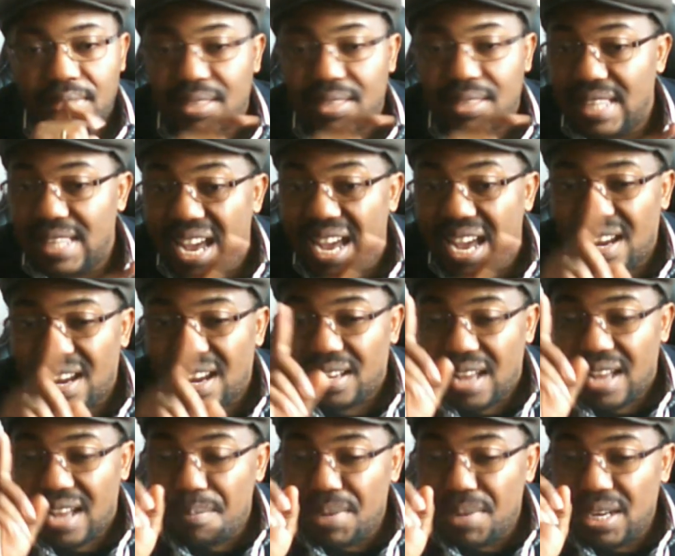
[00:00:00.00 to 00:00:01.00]
There are
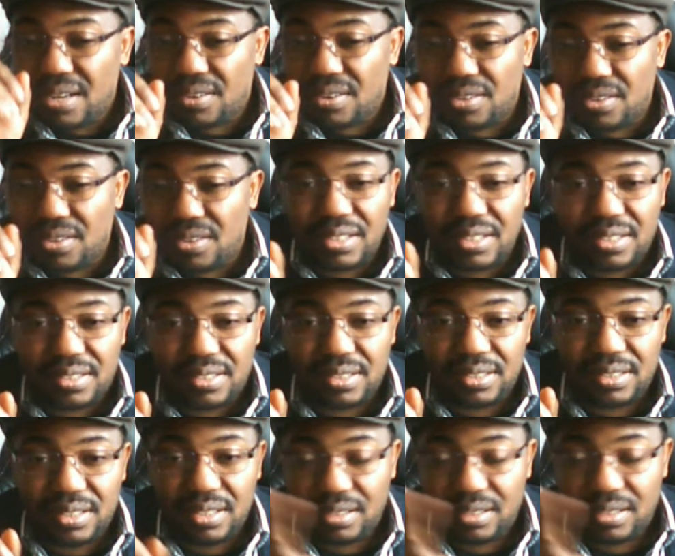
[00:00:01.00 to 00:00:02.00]
how many countries
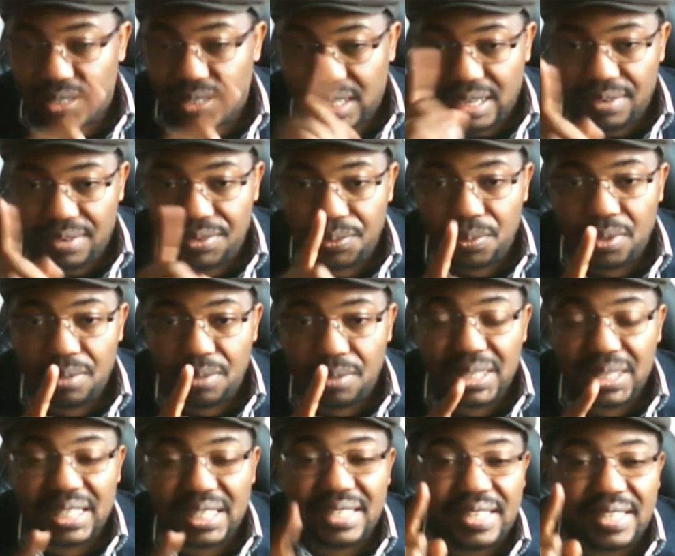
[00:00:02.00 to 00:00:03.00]
around the world?
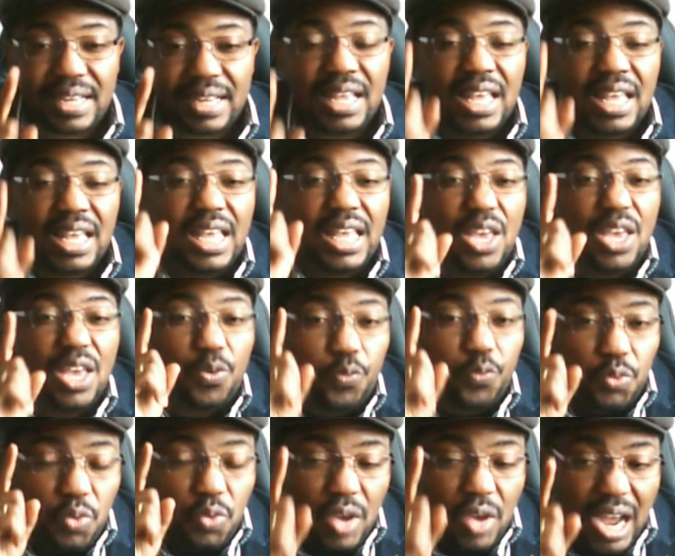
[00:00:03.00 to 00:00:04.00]
But he said,
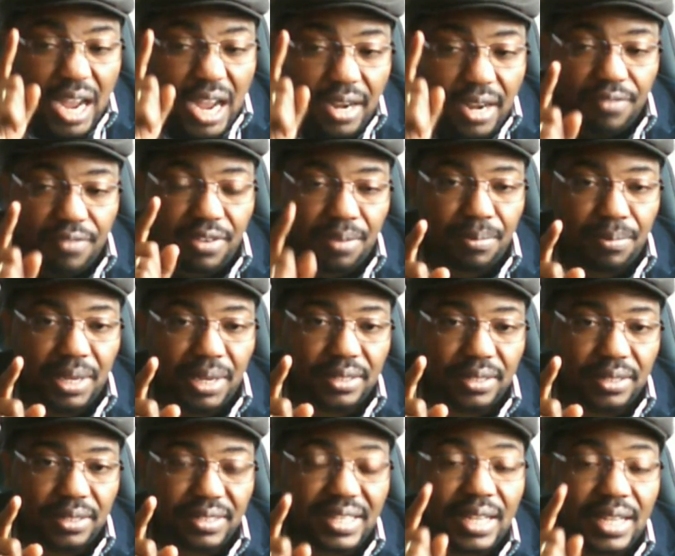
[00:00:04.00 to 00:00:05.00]
if your
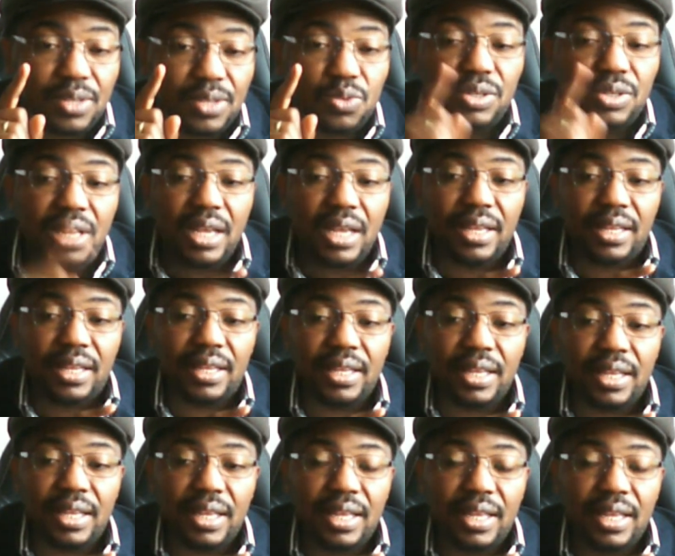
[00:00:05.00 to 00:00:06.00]
government said today,
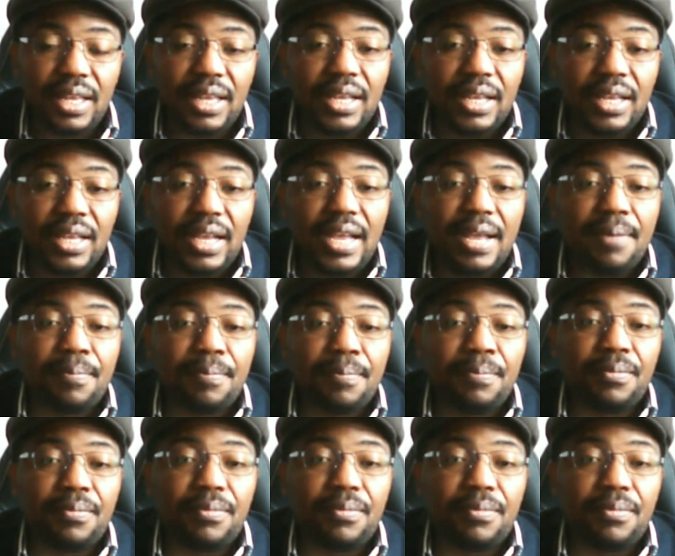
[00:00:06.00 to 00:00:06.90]
um,